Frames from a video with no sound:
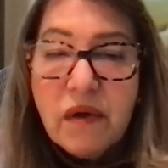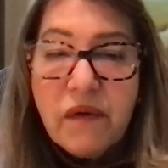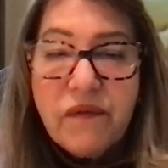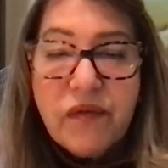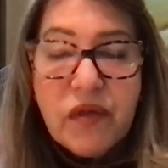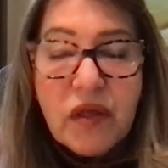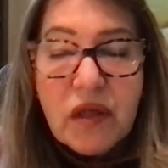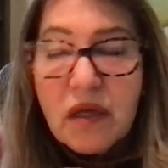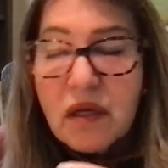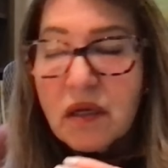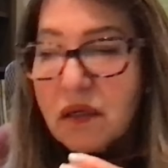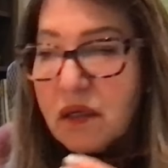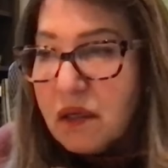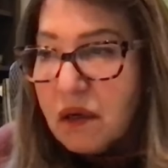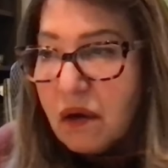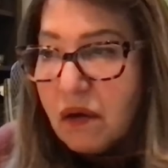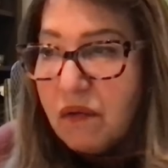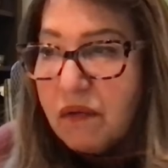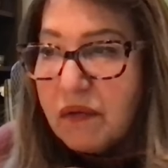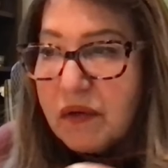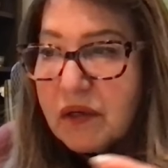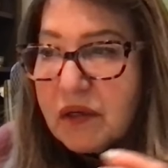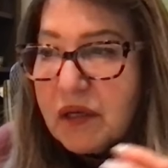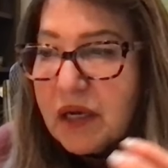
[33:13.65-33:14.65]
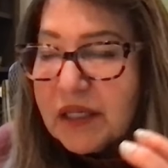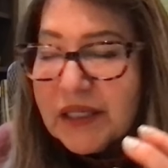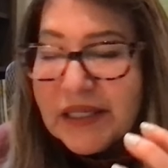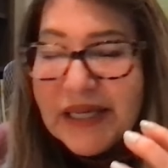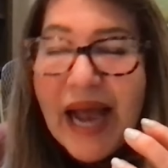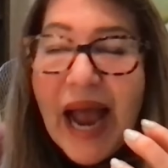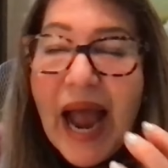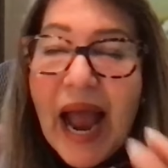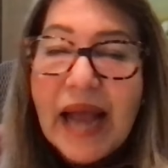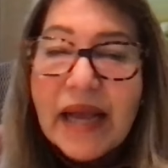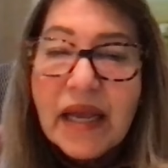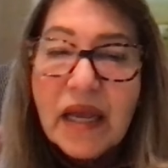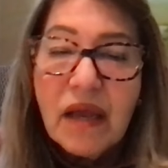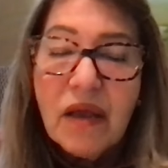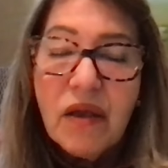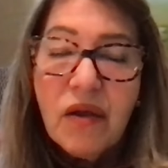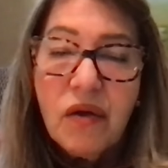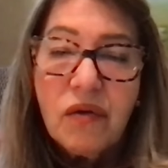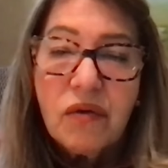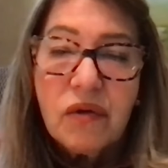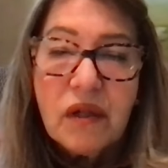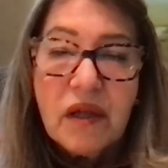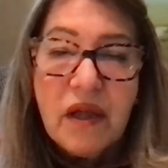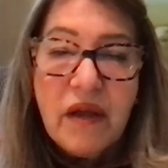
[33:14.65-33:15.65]
of attacking
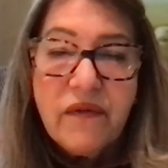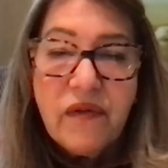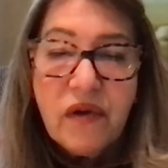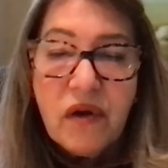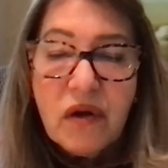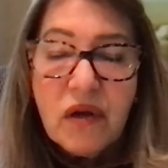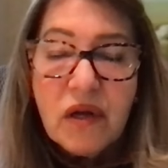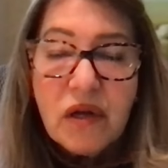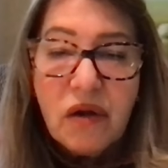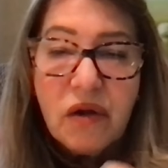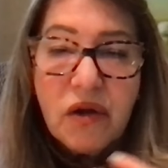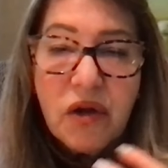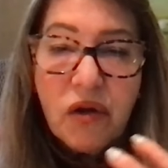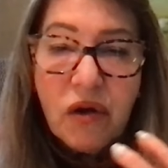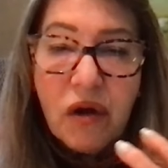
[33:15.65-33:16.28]
Unilever.